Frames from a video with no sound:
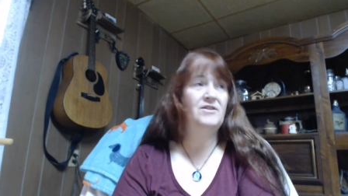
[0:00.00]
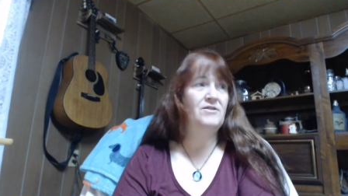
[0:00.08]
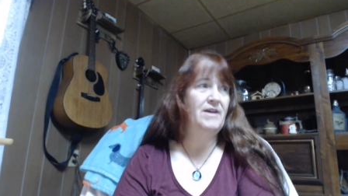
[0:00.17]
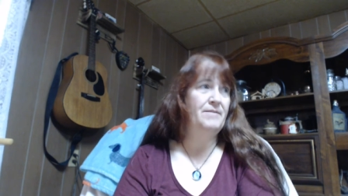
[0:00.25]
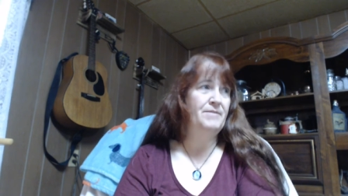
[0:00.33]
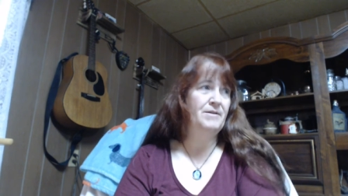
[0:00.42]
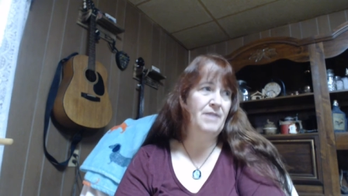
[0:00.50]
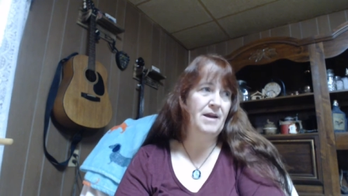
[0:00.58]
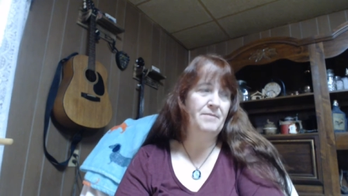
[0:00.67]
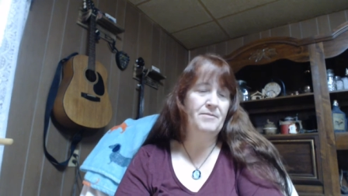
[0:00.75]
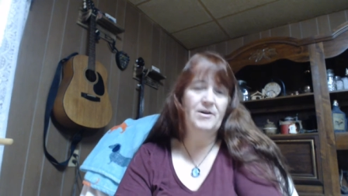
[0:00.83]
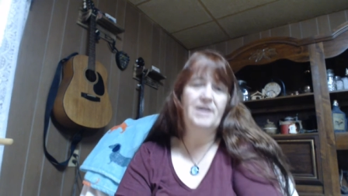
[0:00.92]
the wrapping
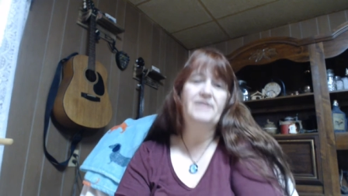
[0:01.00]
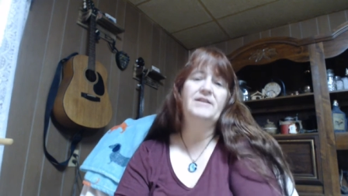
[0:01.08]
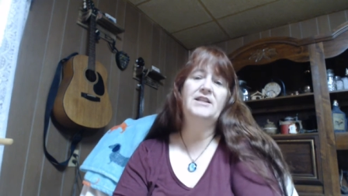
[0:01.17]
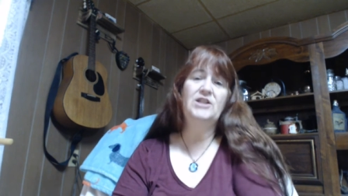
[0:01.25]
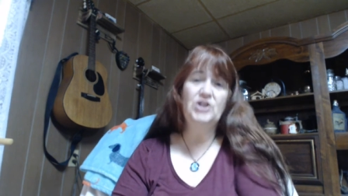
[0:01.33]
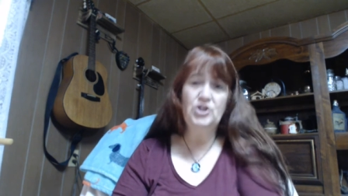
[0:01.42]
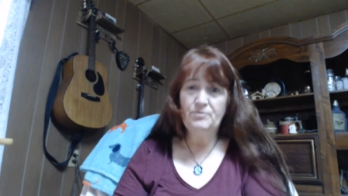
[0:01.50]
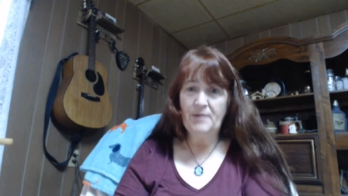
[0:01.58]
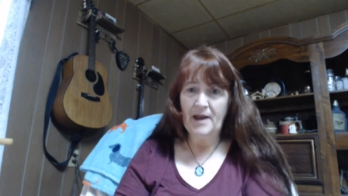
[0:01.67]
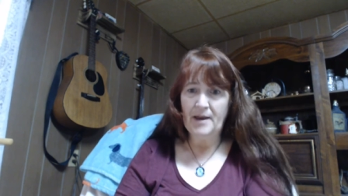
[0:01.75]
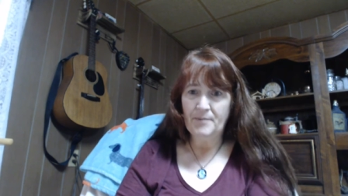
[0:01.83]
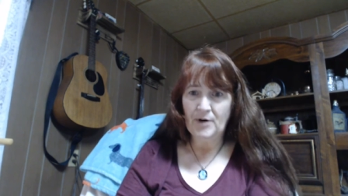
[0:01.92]
paper, ate the tissue
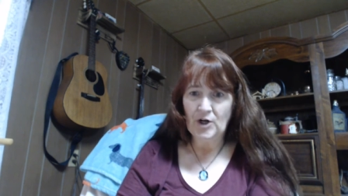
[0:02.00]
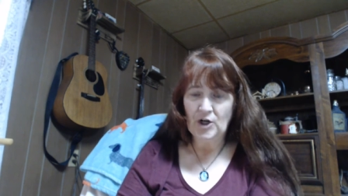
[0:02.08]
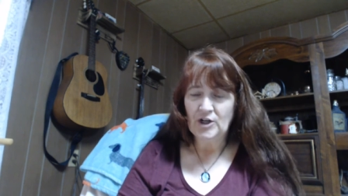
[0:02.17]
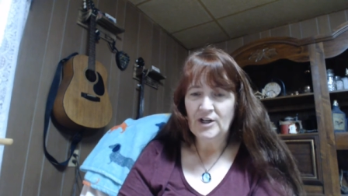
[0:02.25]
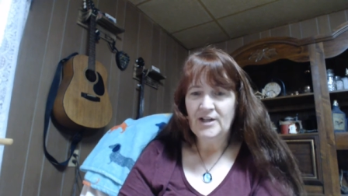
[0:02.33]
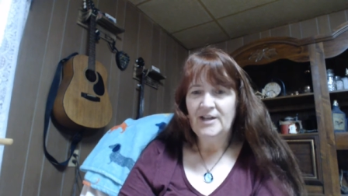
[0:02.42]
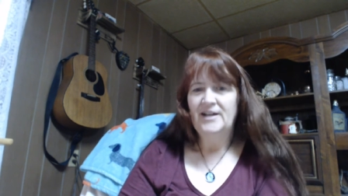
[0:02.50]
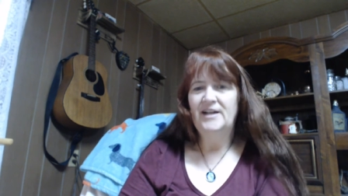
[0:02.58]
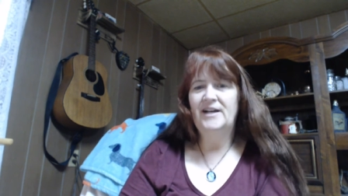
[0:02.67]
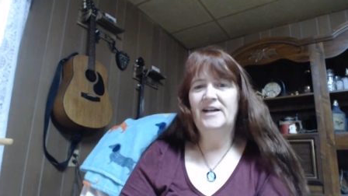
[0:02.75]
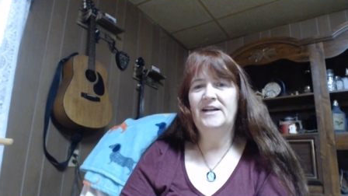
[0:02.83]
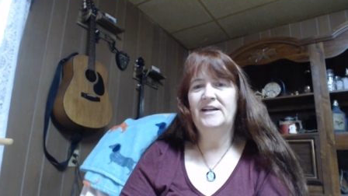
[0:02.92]
paper.
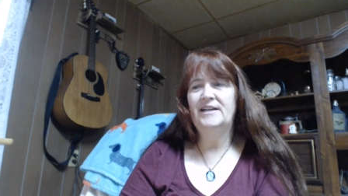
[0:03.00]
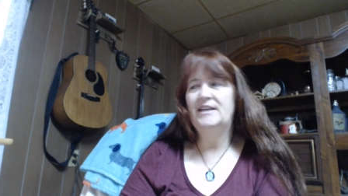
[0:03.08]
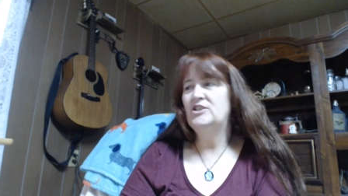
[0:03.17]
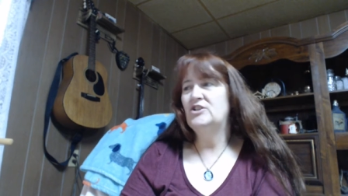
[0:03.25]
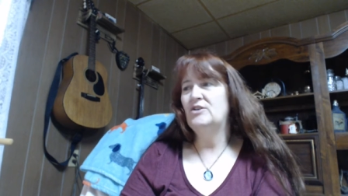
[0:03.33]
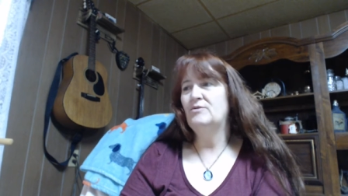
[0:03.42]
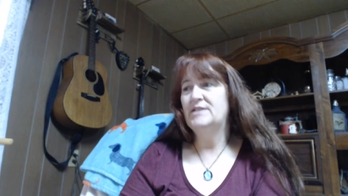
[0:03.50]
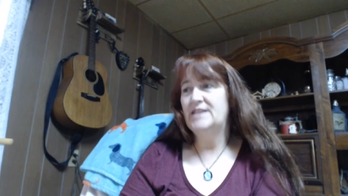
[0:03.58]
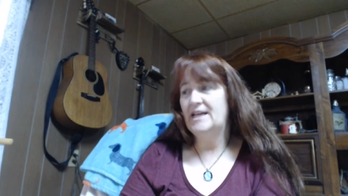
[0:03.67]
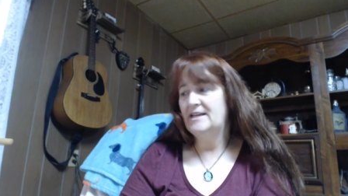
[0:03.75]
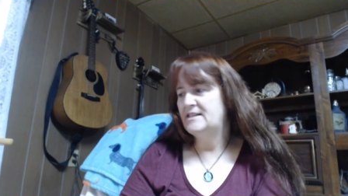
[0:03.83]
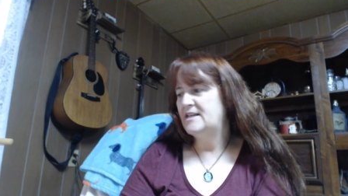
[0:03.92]
Uh, he started with
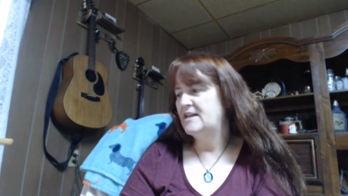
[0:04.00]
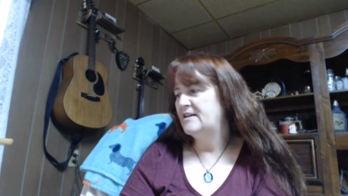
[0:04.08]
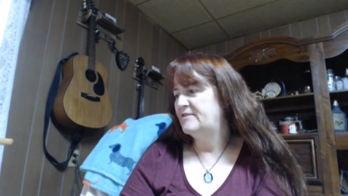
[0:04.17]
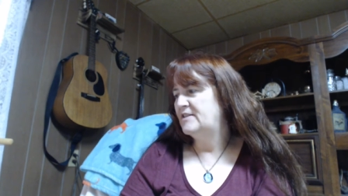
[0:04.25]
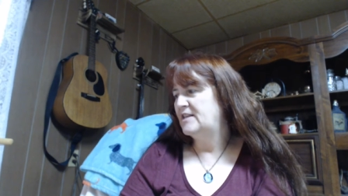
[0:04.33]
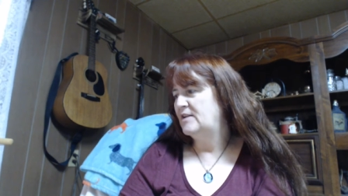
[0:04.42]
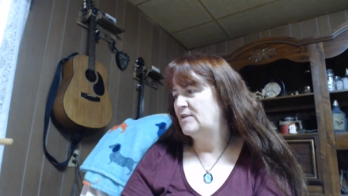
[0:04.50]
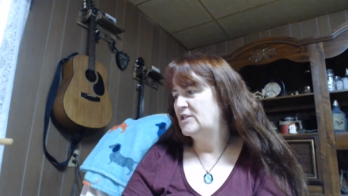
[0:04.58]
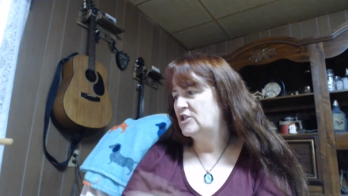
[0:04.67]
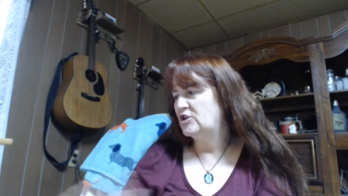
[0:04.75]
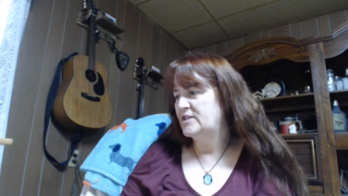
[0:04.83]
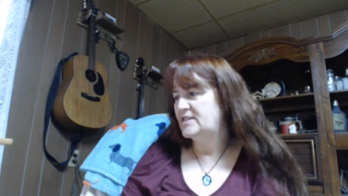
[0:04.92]
Daddy's gift, and then he went to
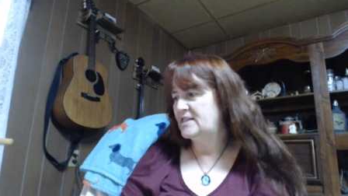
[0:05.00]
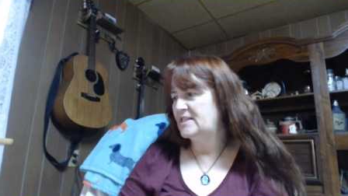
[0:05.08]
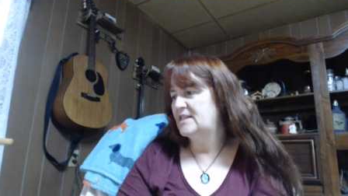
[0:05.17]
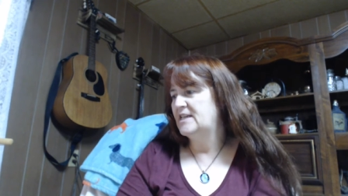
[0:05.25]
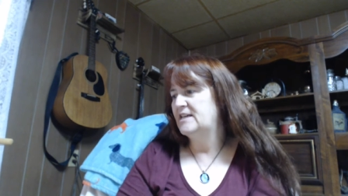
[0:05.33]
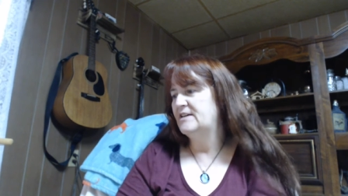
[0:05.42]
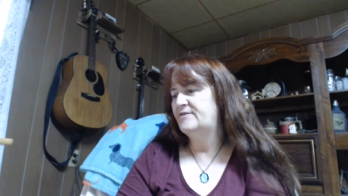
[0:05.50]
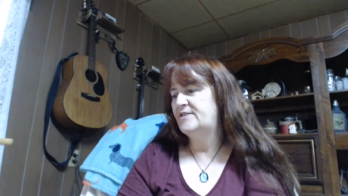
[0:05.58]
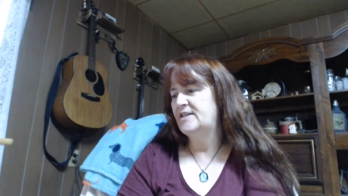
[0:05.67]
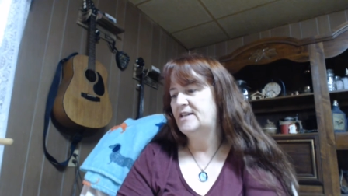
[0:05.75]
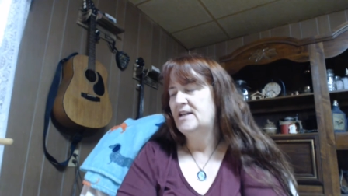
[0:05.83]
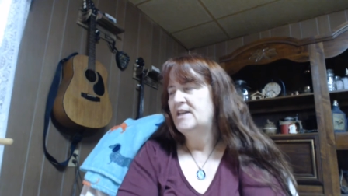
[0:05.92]
Krista's gift.
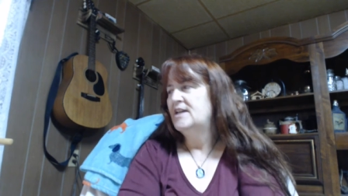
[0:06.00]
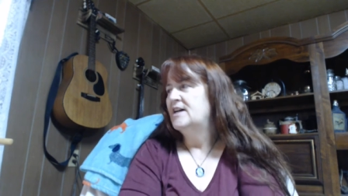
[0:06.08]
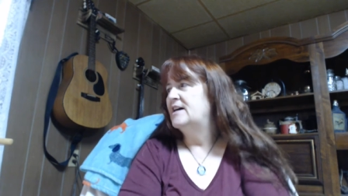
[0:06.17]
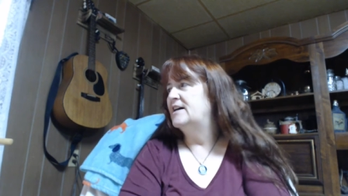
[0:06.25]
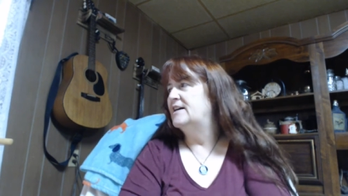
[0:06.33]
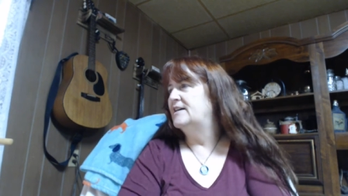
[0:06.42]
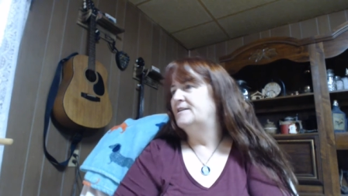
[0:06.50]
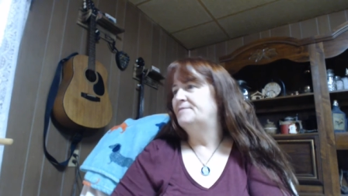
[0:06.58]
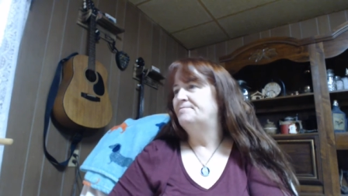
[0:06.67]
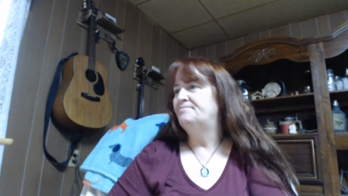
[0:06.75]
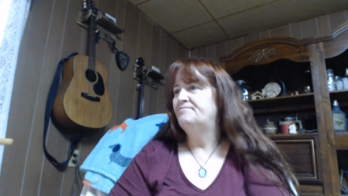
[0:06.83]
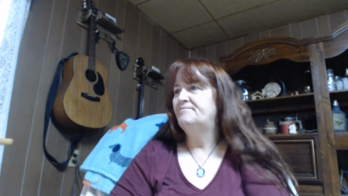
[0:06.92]
And
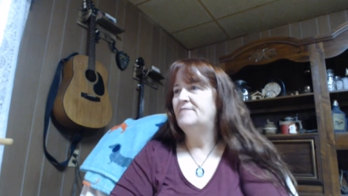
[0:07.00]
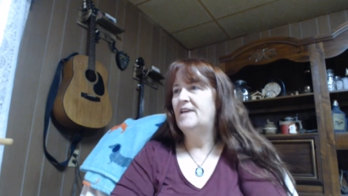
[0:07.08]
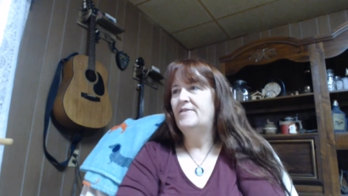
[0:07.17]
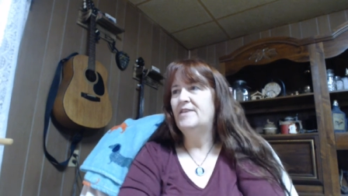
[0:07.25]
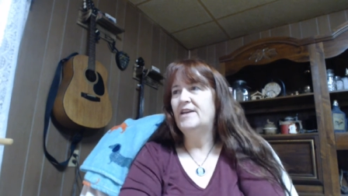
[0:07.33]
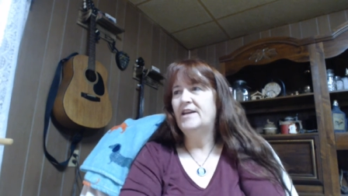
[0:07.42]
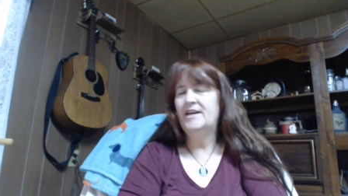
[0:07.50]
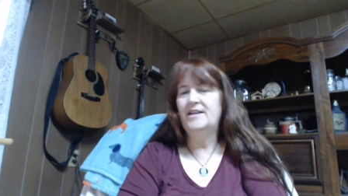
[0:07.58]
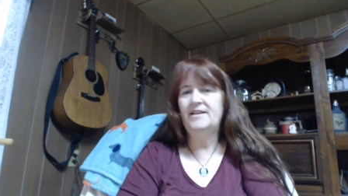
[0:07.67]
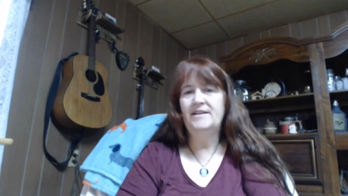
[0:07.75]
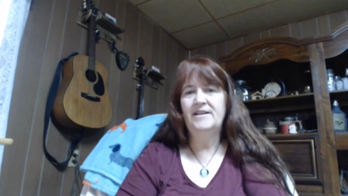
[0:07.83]
um, and then